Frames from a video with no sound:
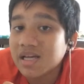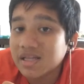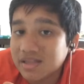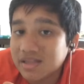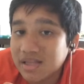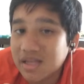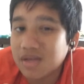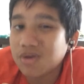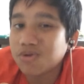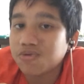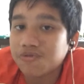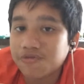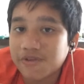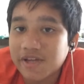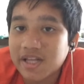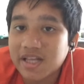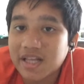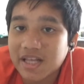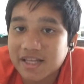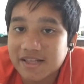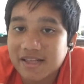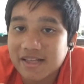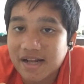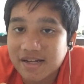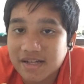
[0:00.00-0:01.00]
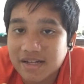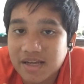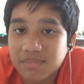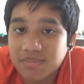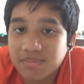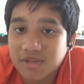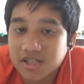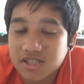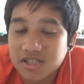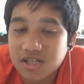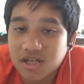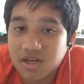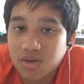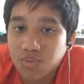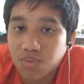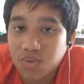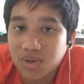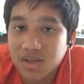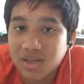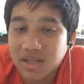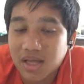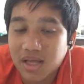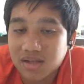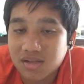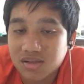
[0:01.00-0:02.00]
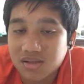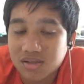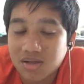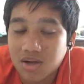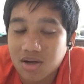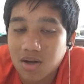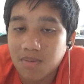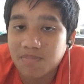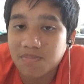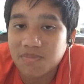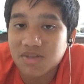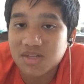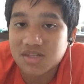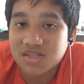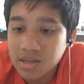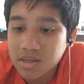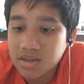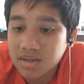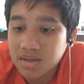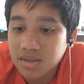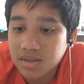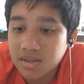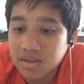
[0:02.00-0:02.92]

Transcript: they do feel like that team that's going to win that cup this year.